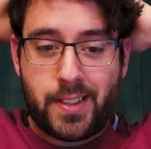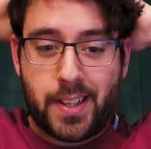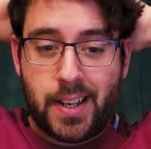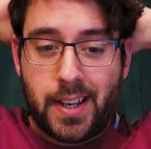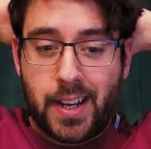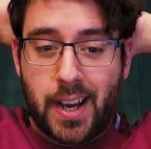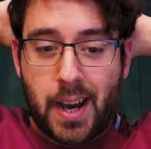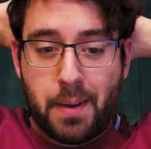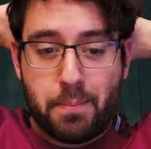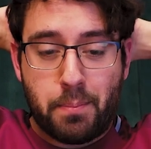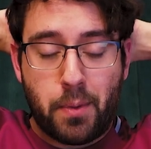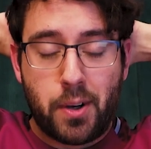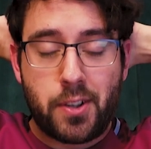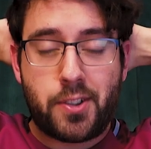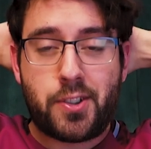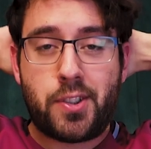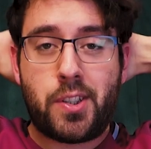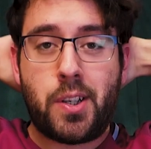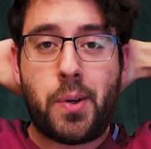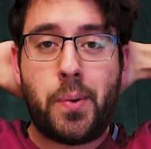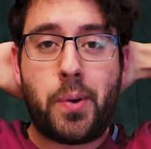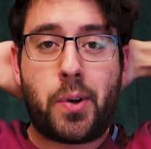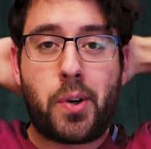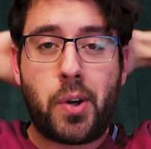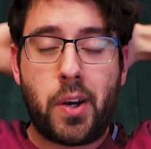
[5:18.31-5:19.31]
didn't have much to
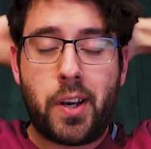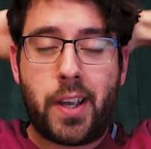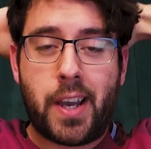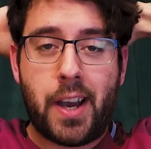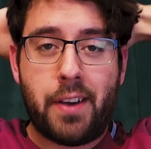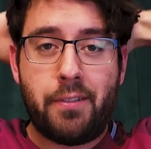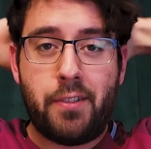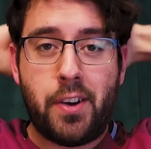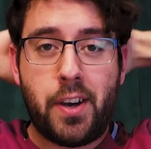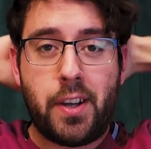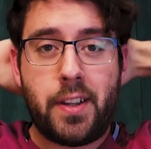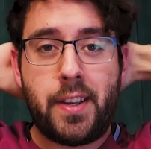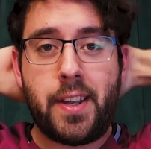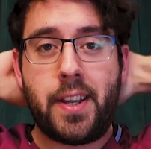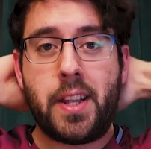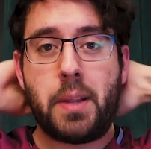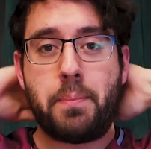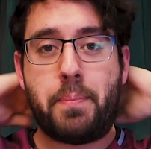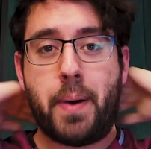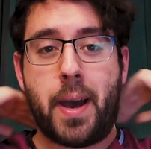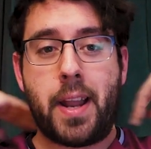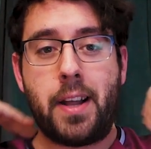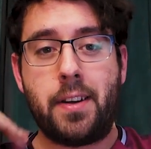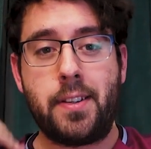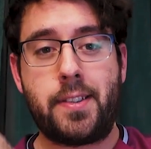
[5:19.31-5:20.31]
do, couldn't get really near the
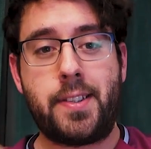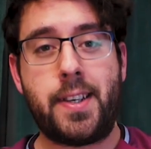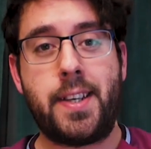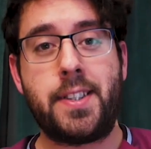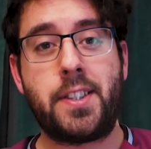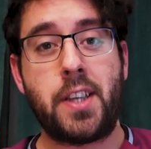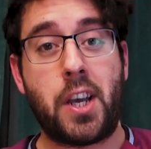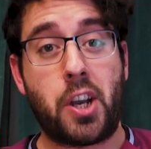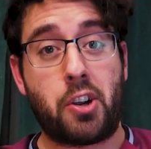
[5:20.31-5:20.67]
penalties.